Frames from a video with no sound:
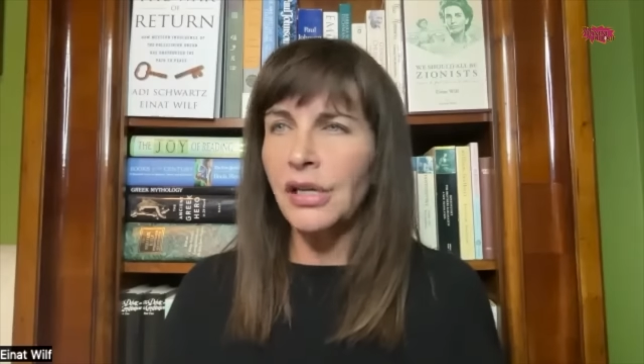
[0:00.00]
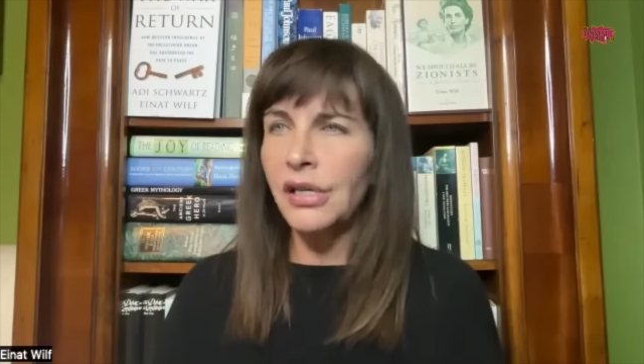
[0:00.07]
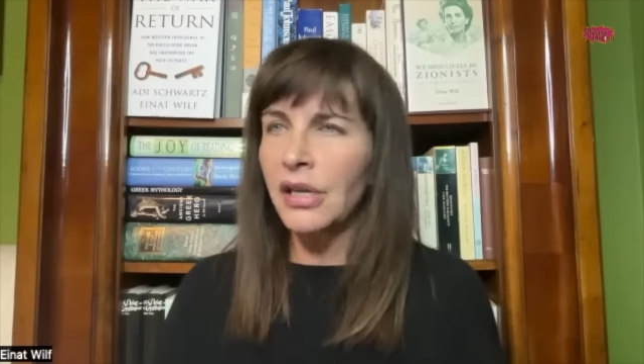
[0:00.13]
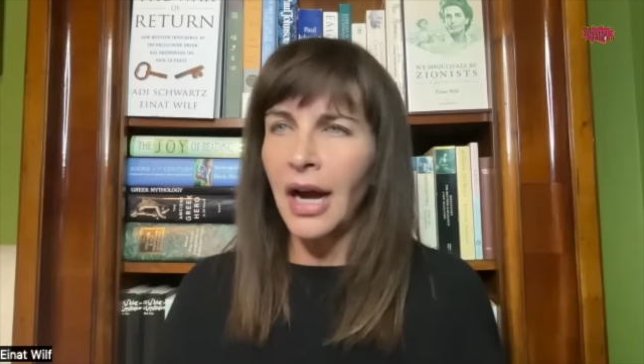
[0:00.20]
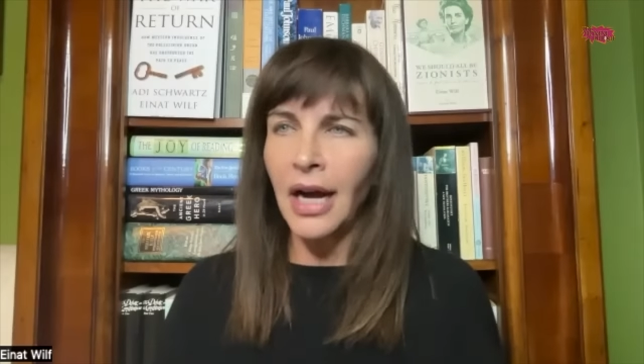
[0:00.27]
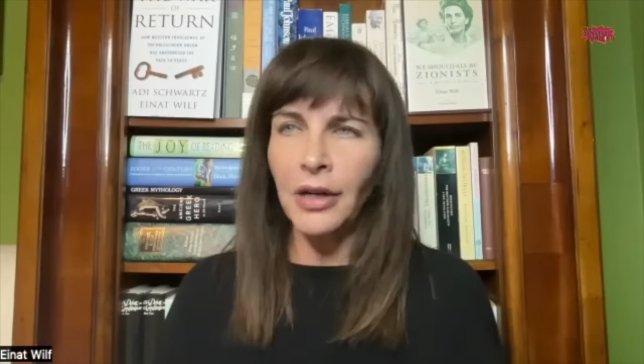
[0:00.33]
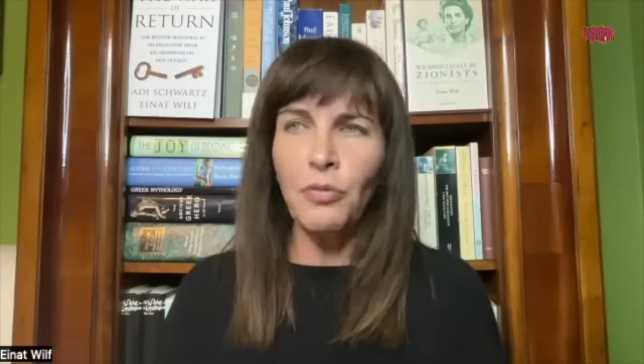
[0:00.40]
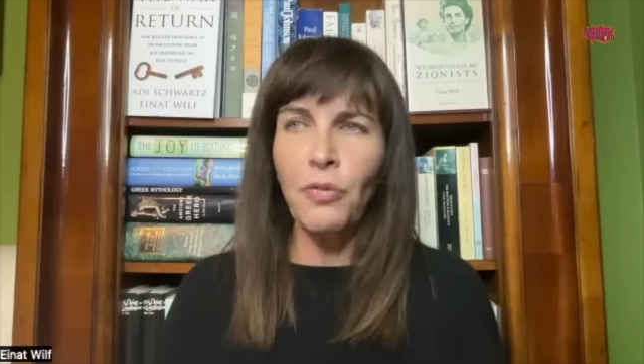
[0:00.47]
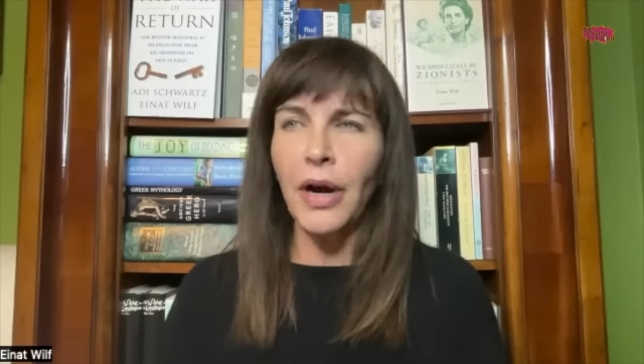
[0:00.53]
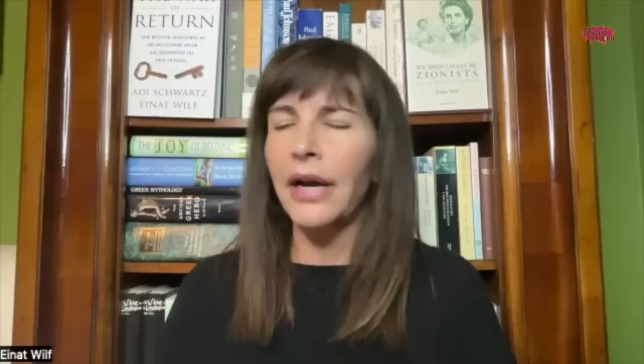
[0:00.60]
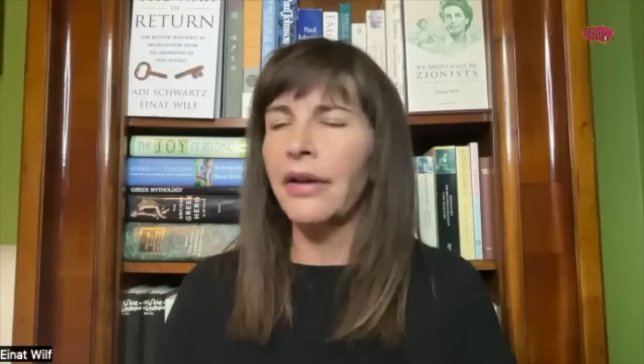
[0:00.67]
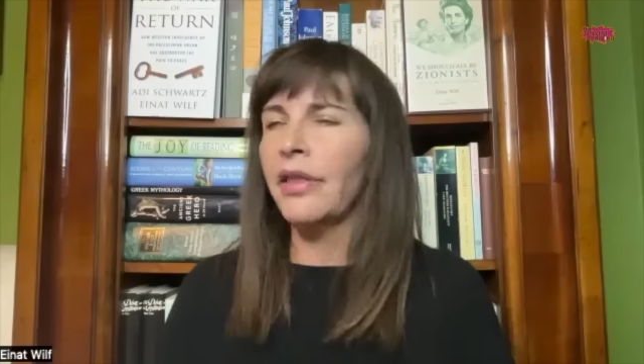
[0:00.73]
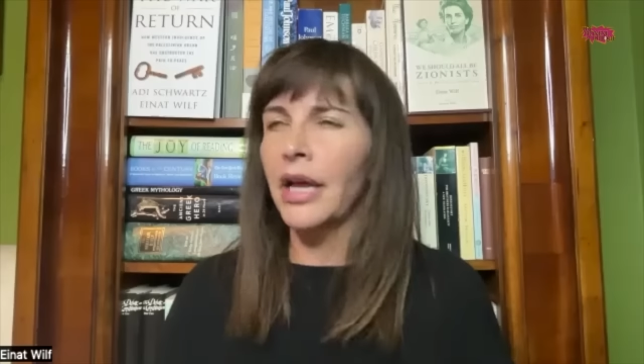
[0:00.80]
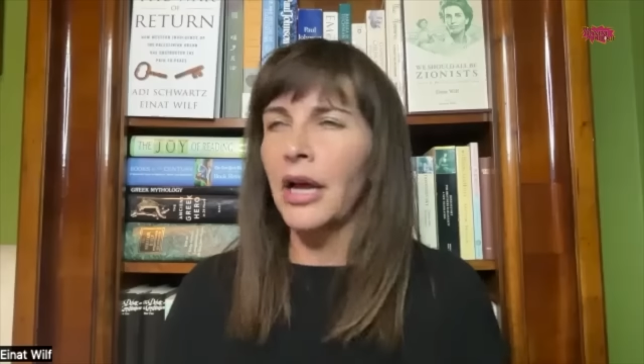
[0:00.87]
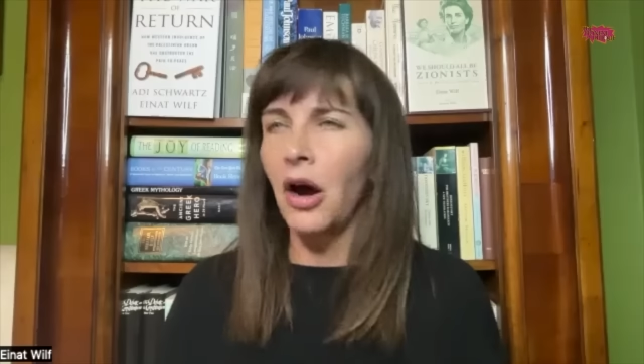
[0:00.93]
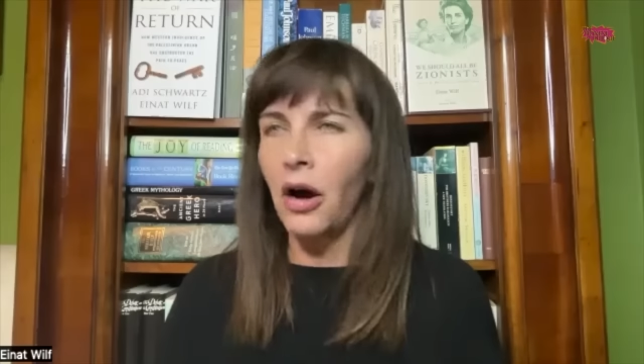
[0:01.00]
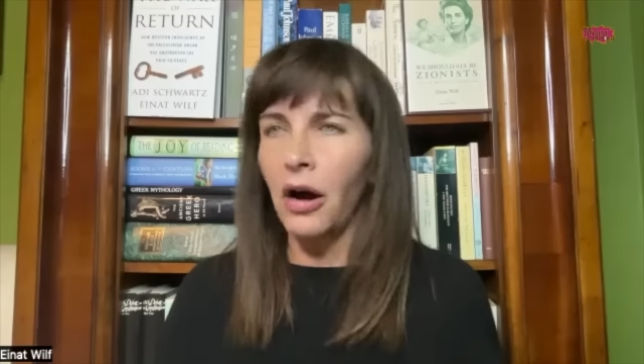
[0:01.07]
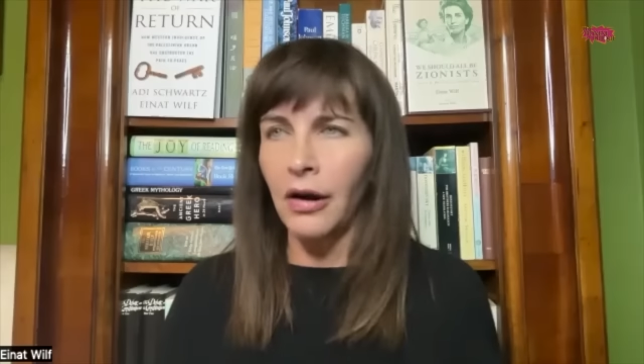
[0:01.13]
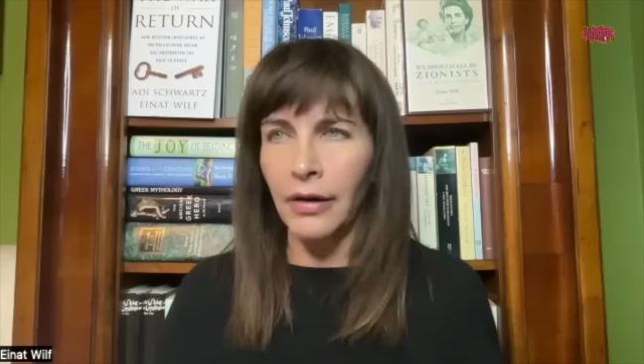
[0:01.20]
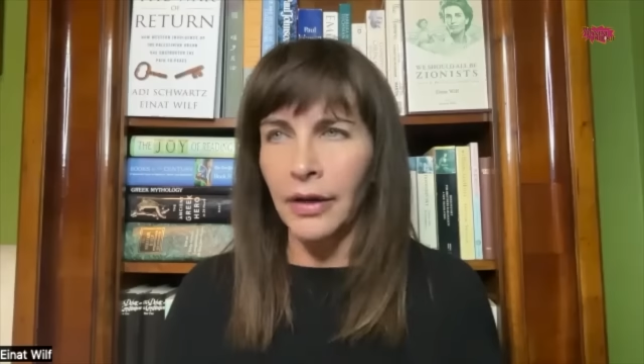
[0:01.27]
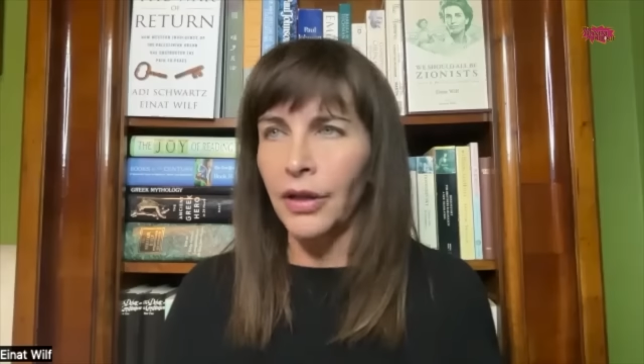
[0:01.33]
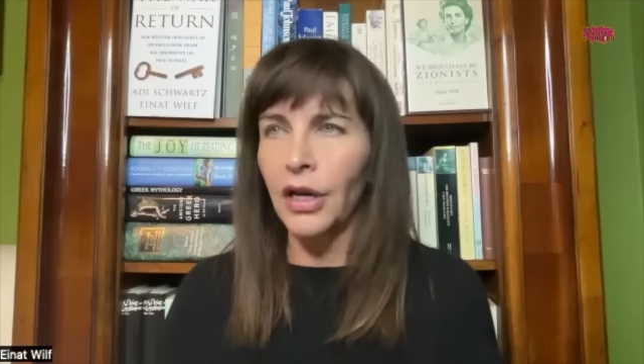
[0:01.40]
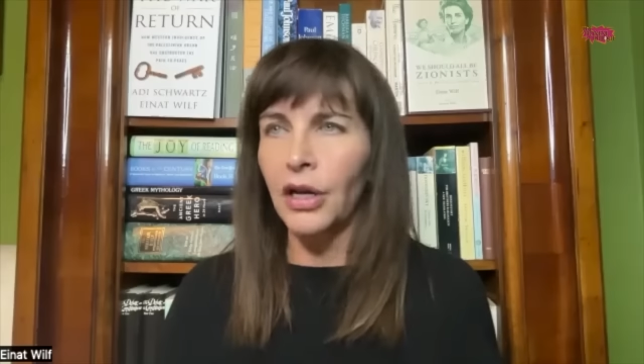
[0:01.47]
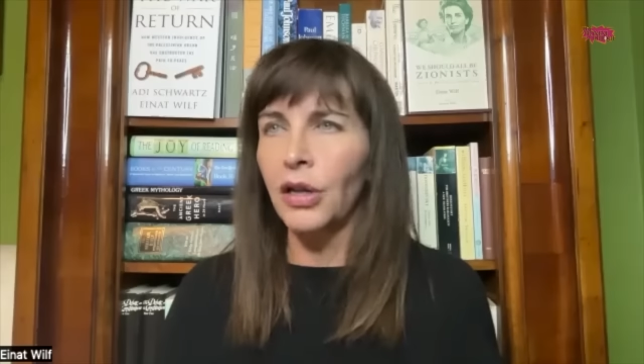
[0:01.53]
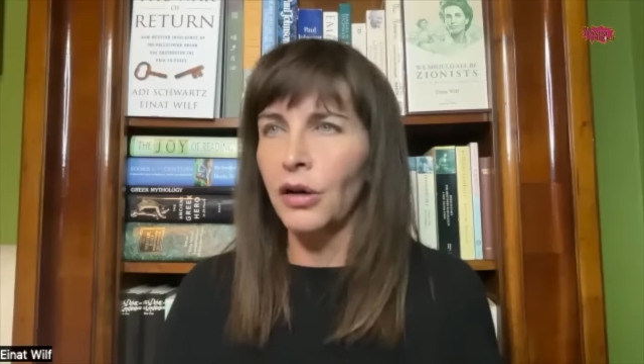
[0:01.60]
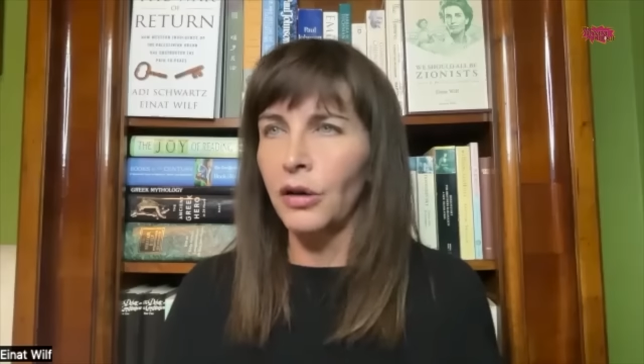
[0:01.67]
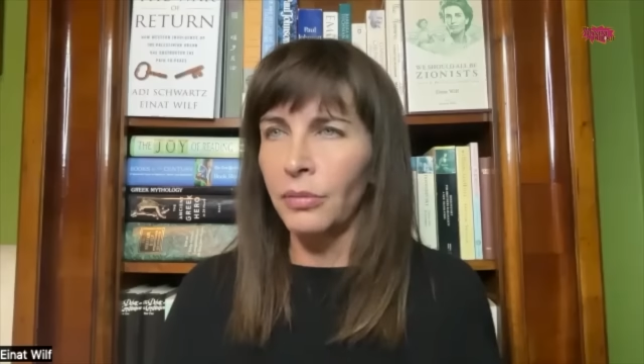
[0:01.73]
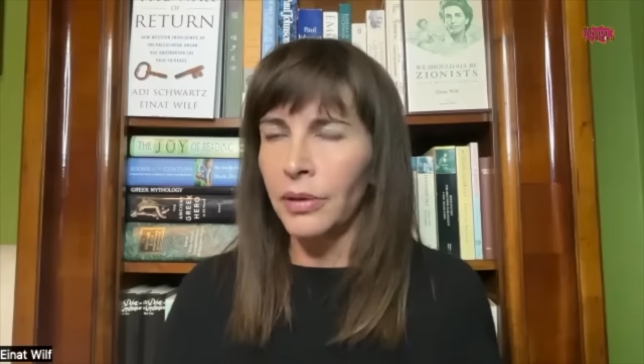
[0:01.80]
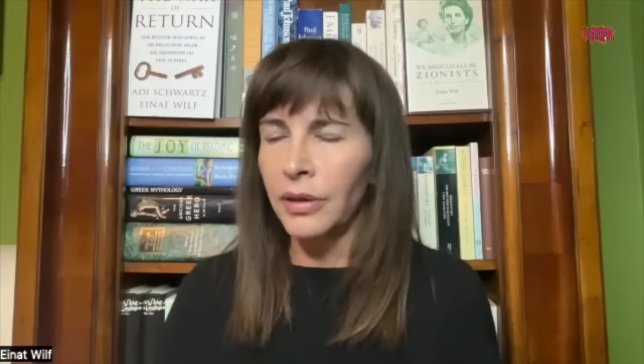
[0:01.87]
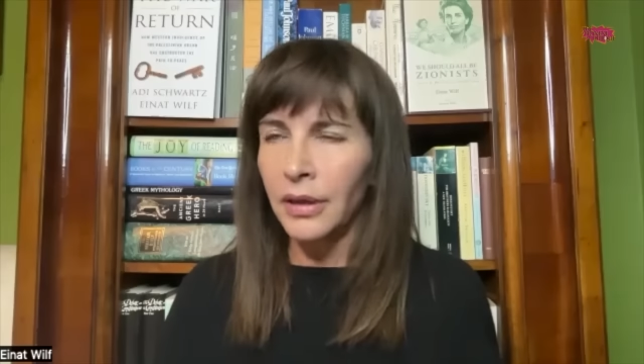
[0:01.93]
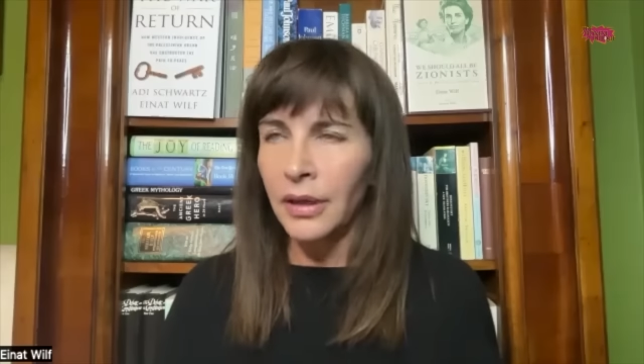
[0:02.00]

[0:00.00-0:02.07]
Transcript: is not where they are on the globe.